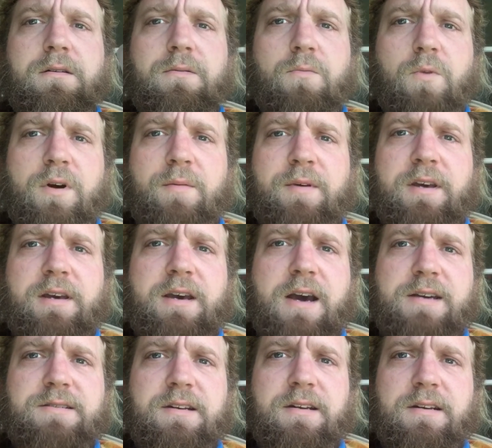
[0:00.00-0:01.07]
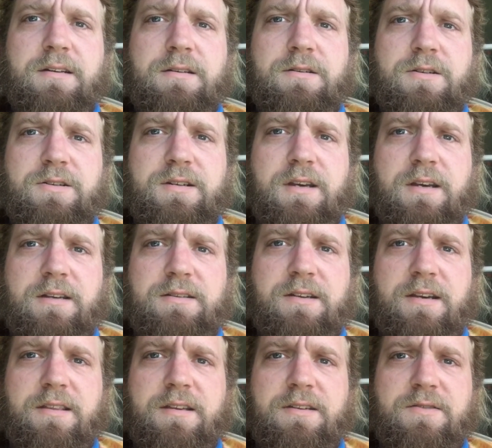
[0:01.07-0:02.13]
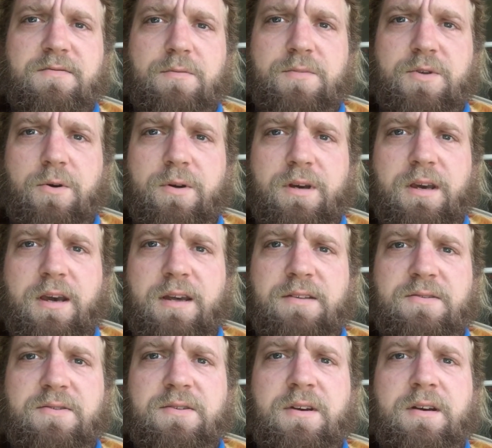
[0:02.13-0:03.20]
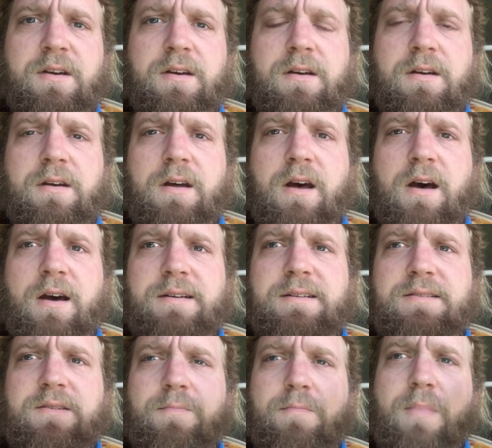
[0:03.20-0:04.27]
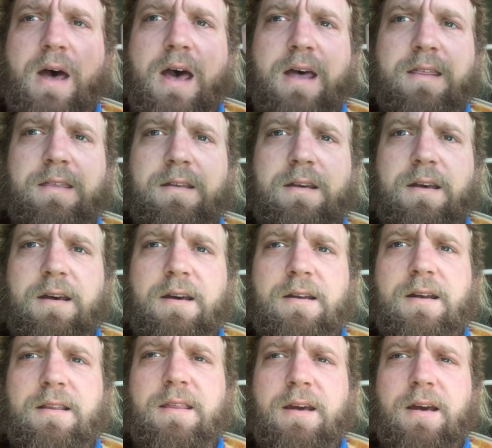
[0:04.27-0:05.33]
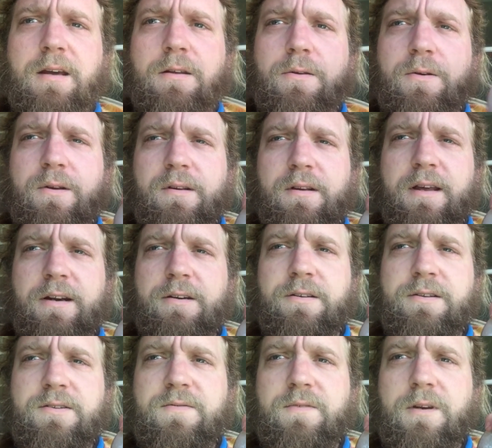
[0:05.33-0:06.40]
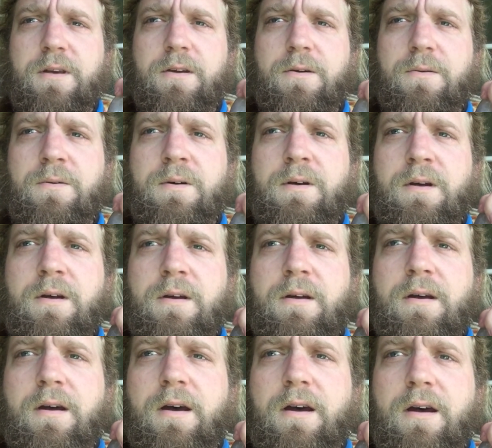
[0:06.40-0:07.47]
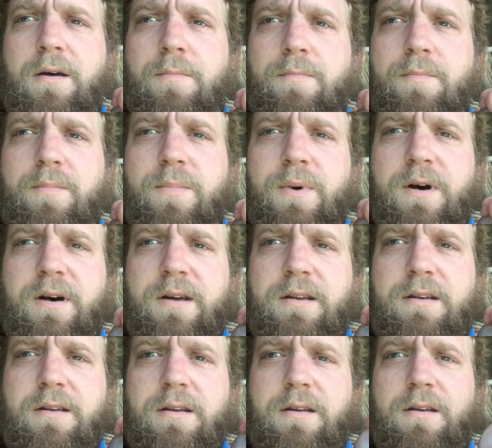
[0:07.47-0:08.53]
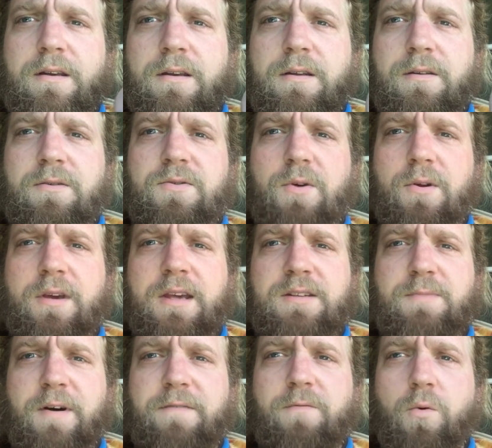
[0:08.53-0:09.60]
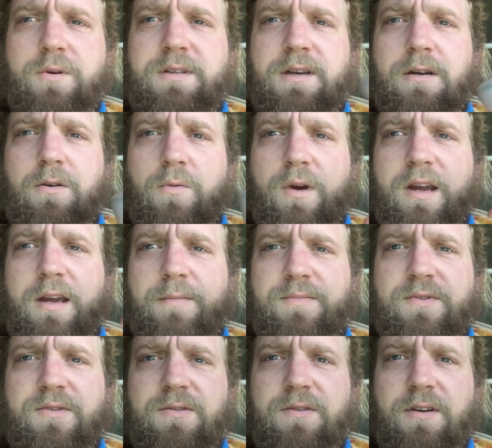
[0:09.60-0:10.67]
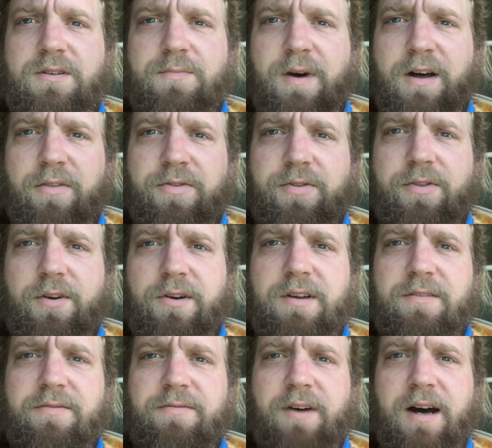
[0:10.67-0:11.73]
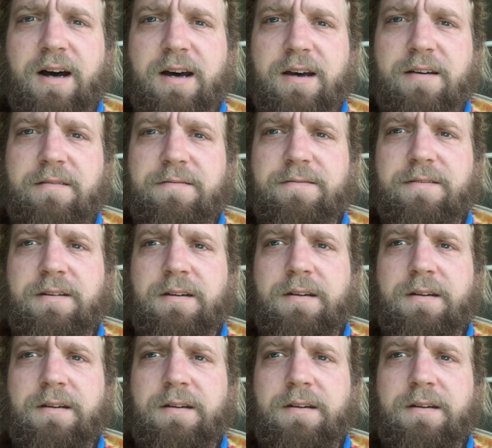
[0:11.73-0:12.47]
we're going to be casting just ingots like this from soda cans. I did some math and I think I included it later in this video, but soda cans about 14 grams. There's about 35